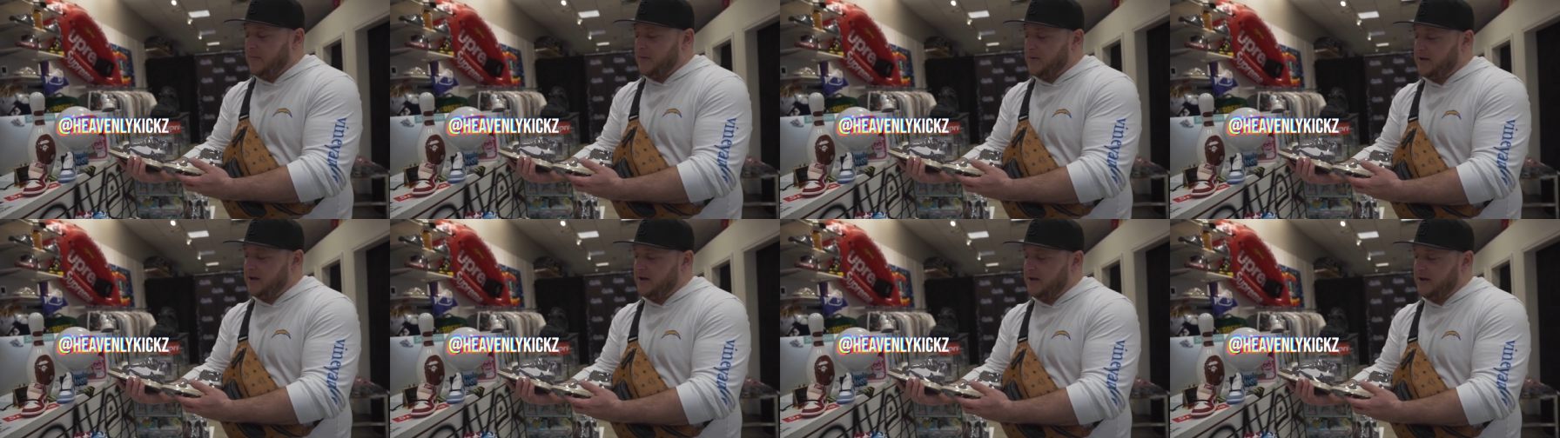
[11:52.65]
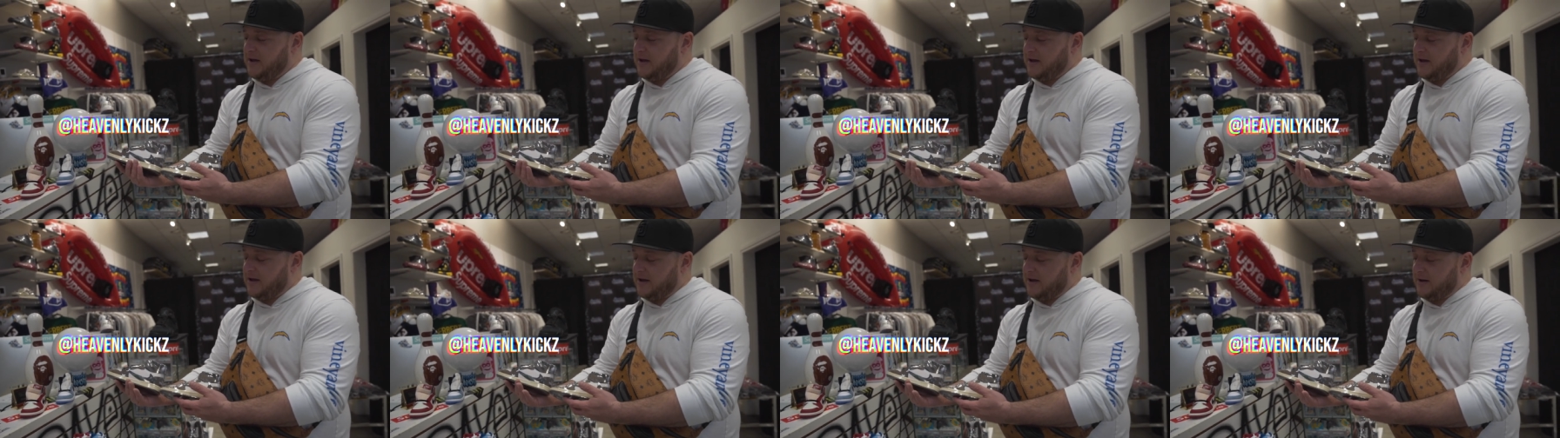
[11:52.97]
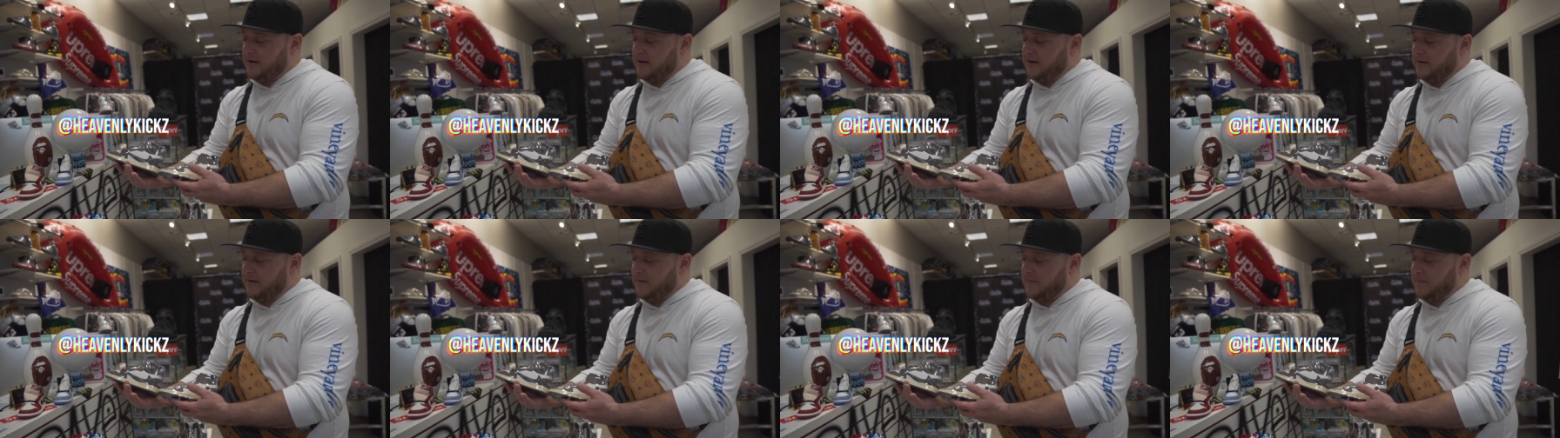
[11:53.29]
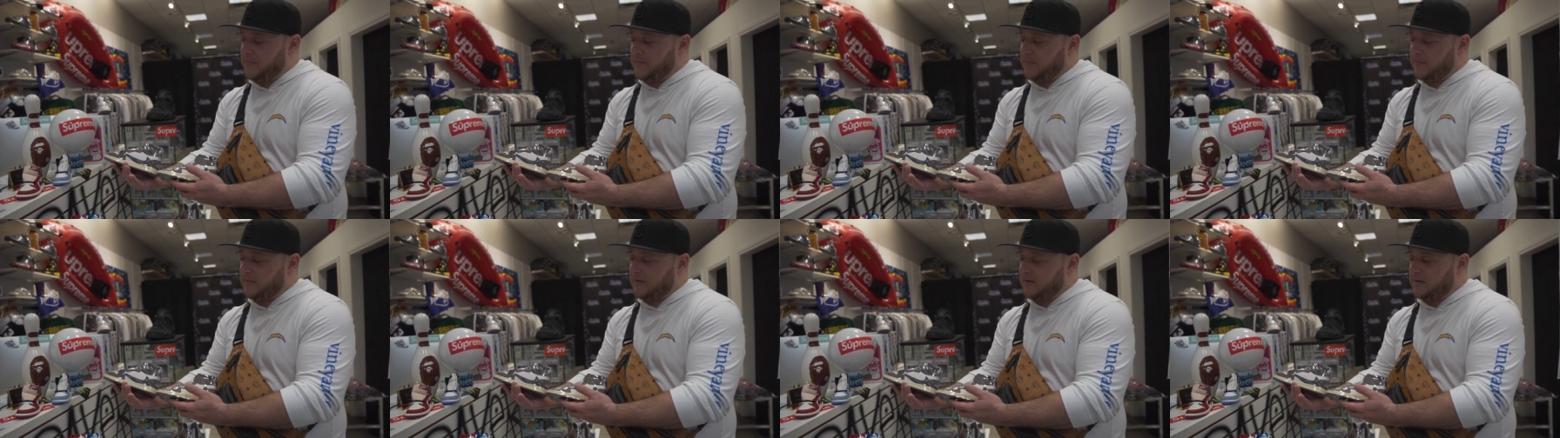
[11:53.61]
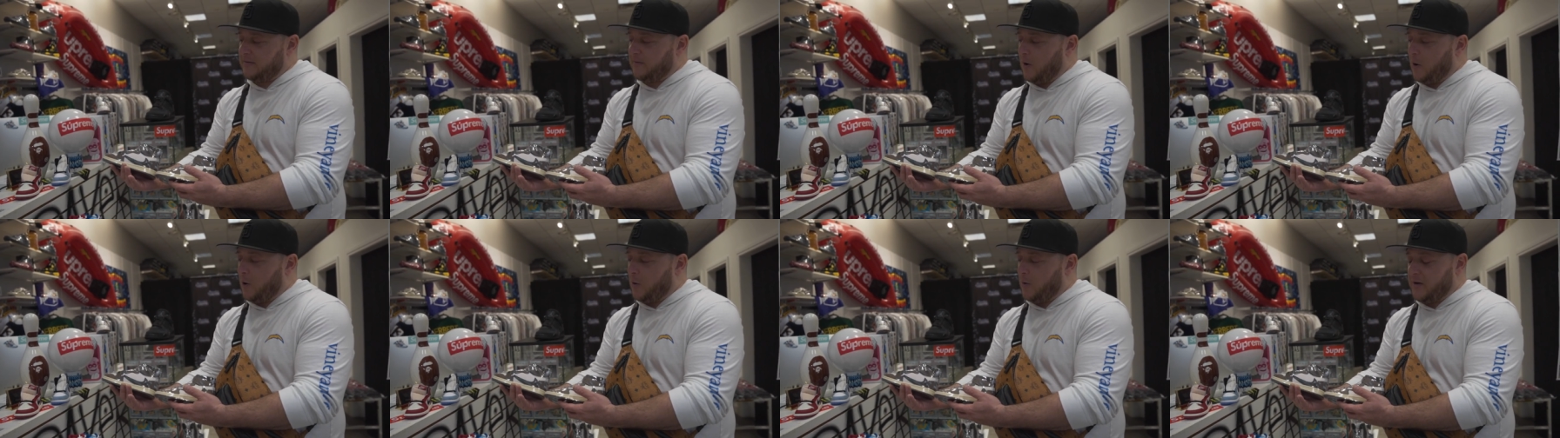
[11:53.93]
He uh,
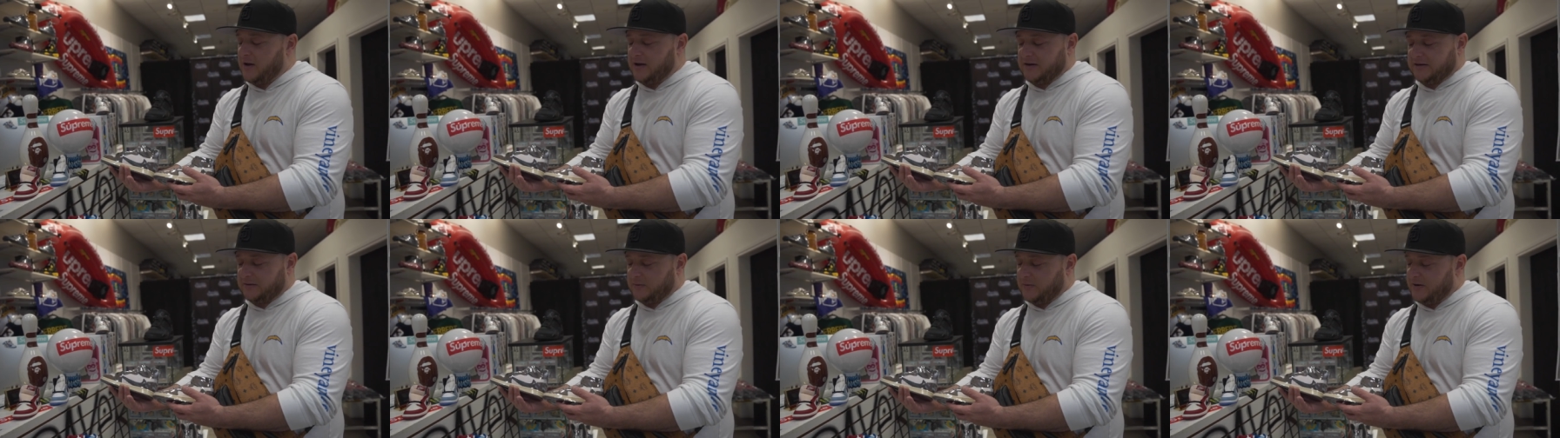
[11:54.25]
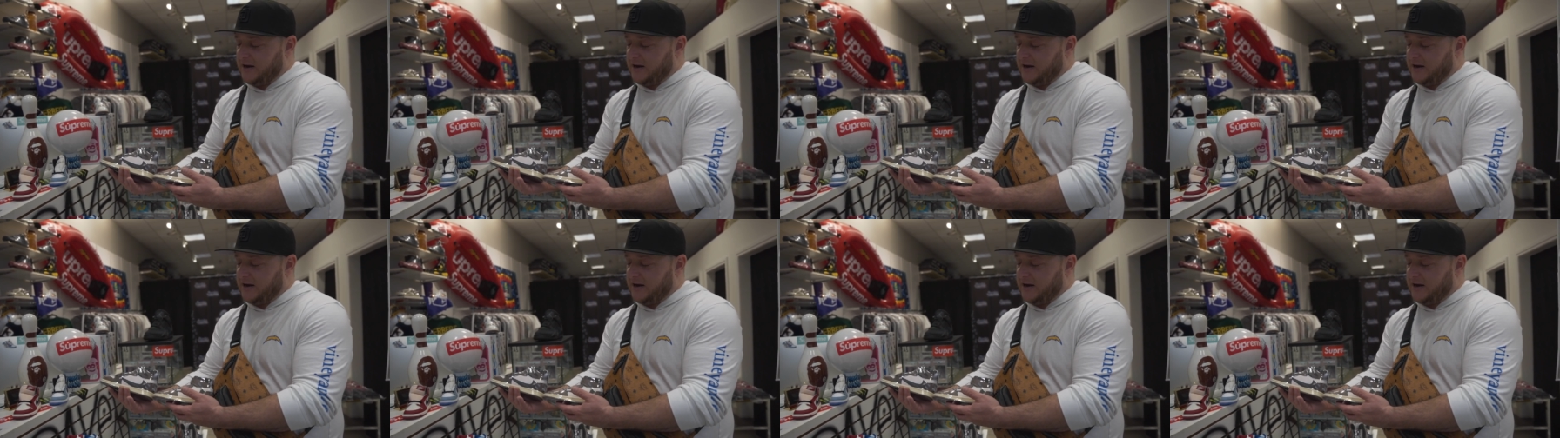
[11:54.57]
always,